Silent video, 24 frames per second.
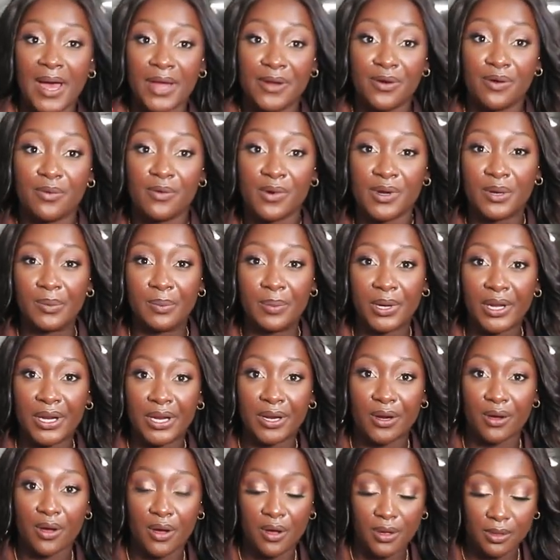I don't want to put
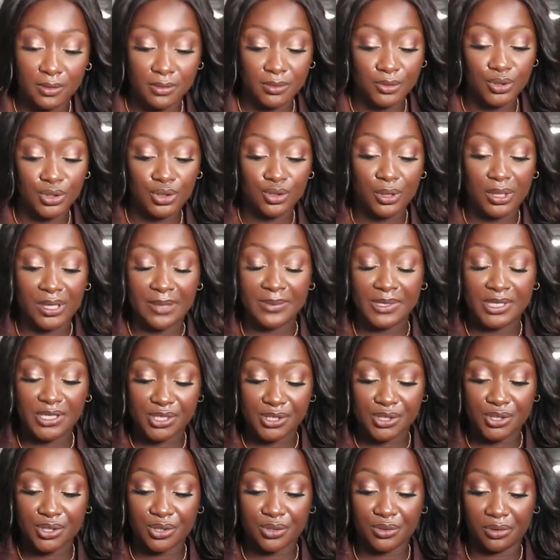it on. So let me
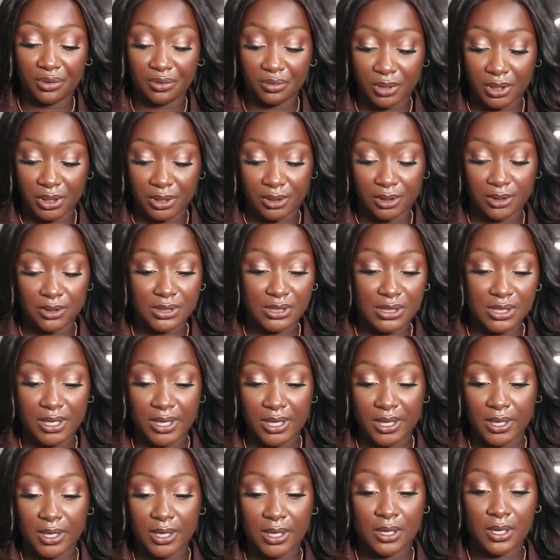just show you what it looks
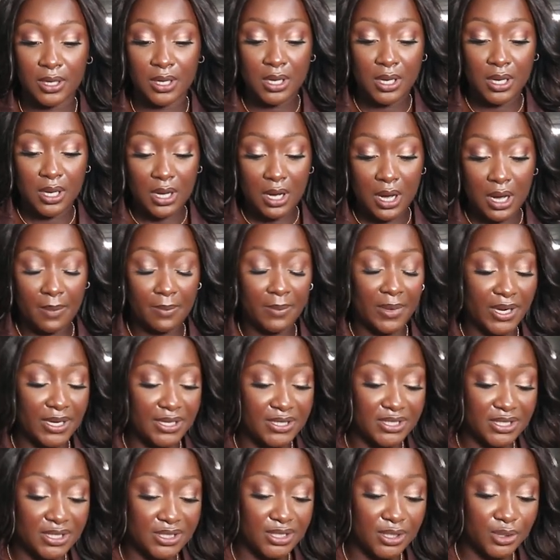like. Um, but
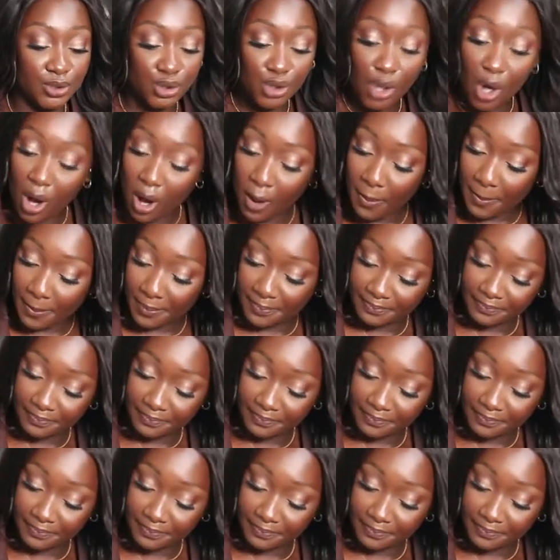it's just a top.